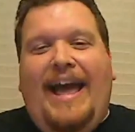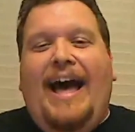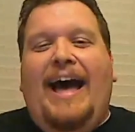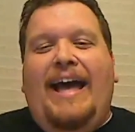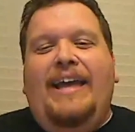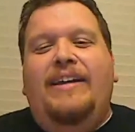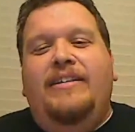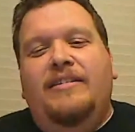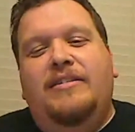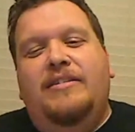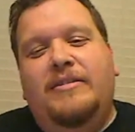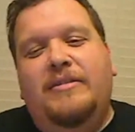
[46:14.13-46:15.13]

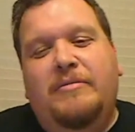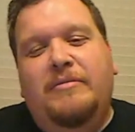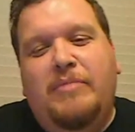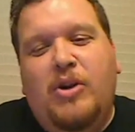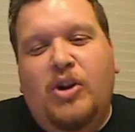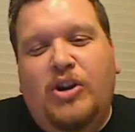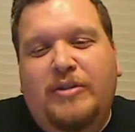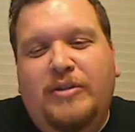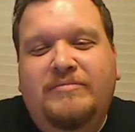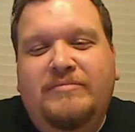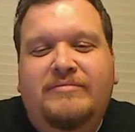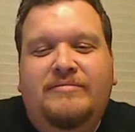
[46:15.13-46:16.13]
CLAI
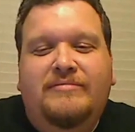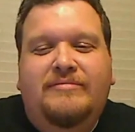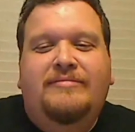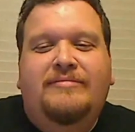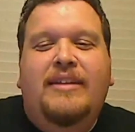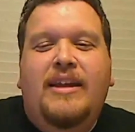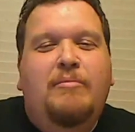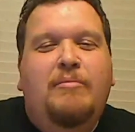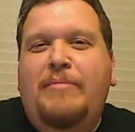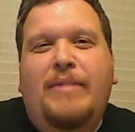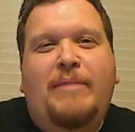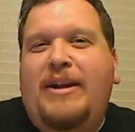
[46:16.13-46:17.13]
Parker.
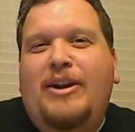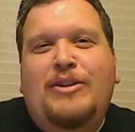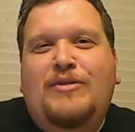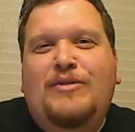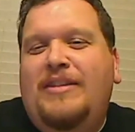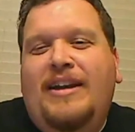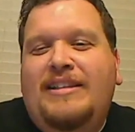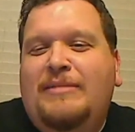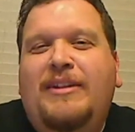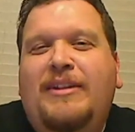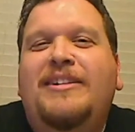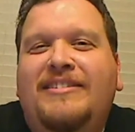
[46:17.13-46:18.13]
Blame my parents for
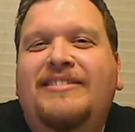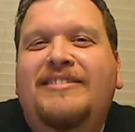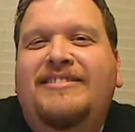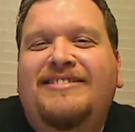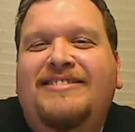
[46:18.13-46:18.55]
that spelling.